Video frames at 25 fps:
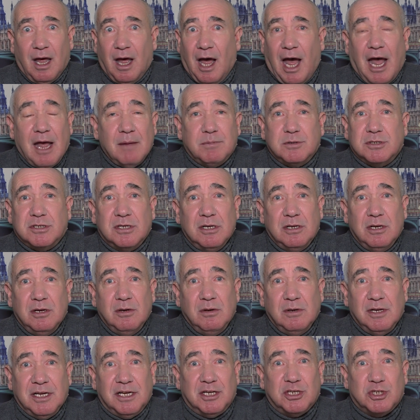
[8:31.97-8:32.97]

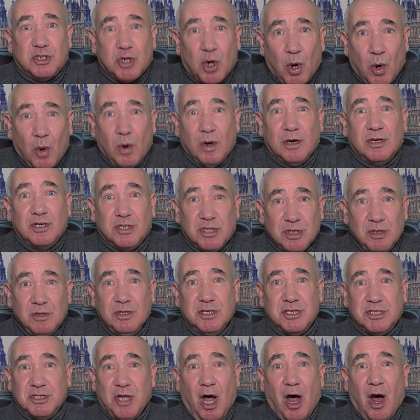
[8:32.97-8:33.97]
Absolutely, talk to
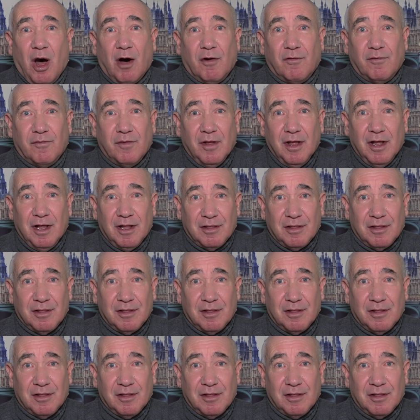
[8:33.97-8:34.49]
the staff.